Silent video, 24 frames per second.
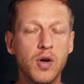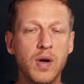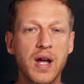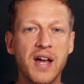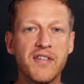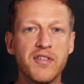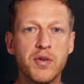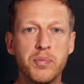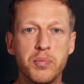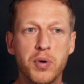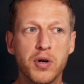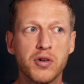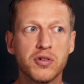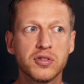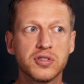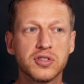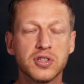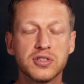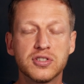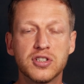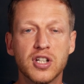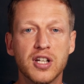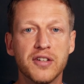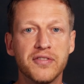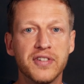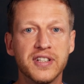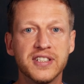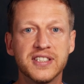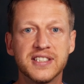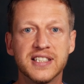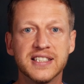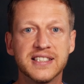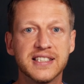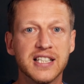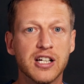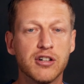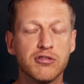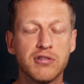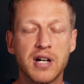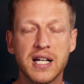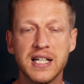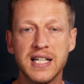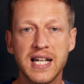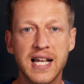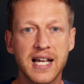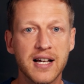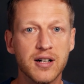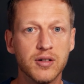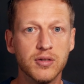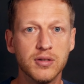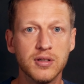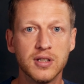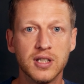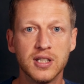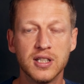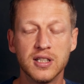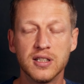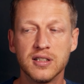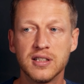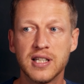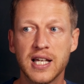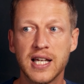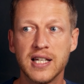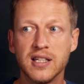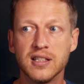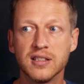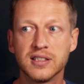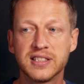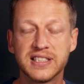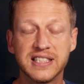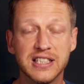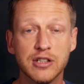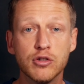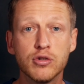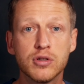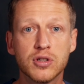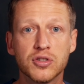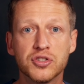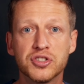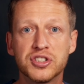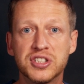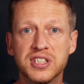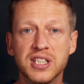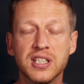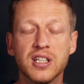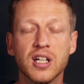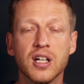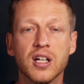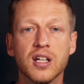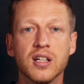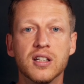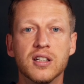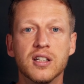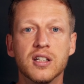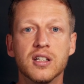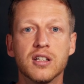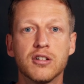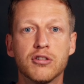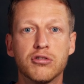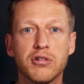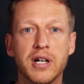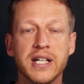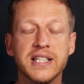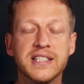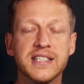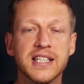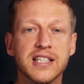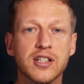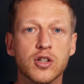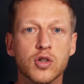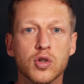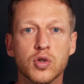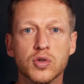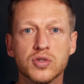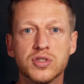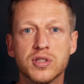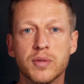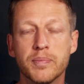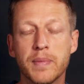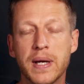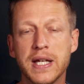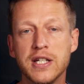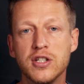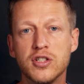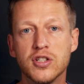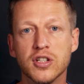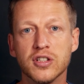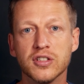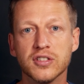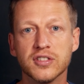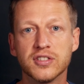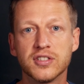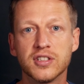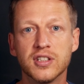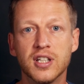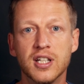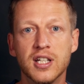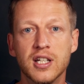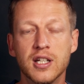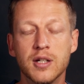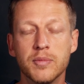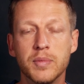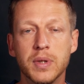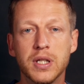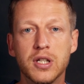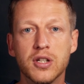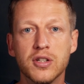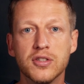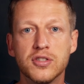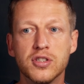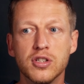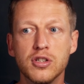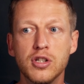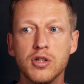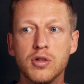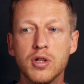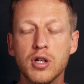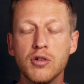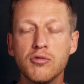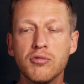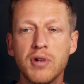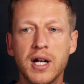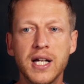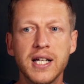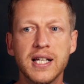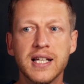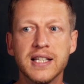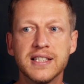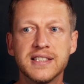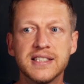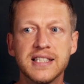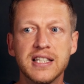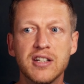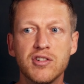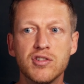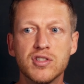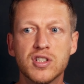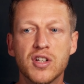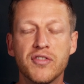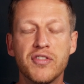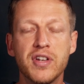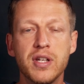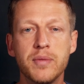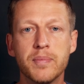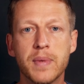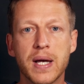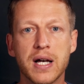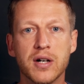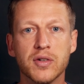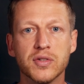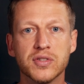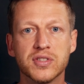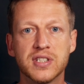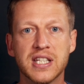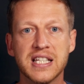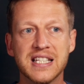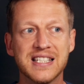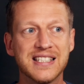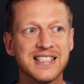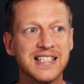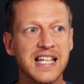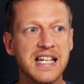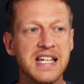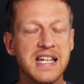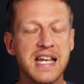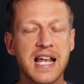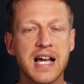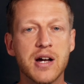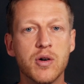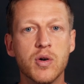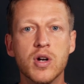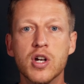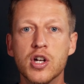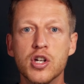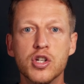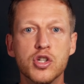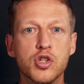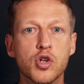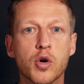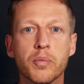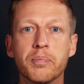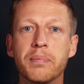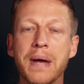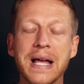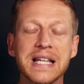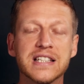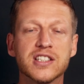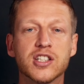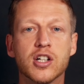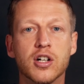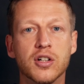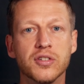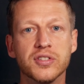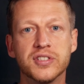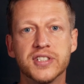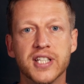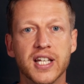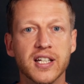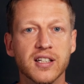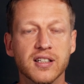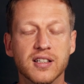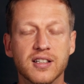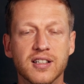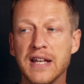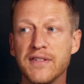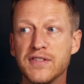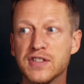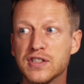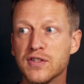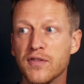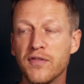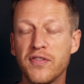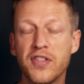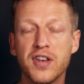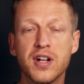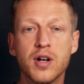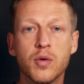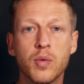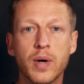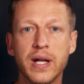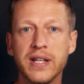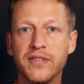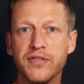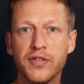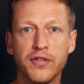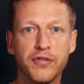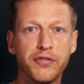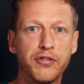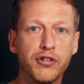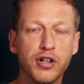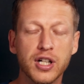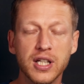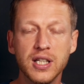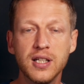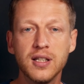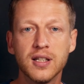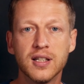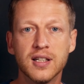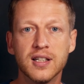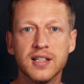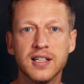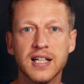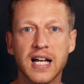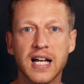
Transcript: you don't have a product or service to sell right now, then still consider creating automations because you can write a series of emails that send out your best content. Give something away for free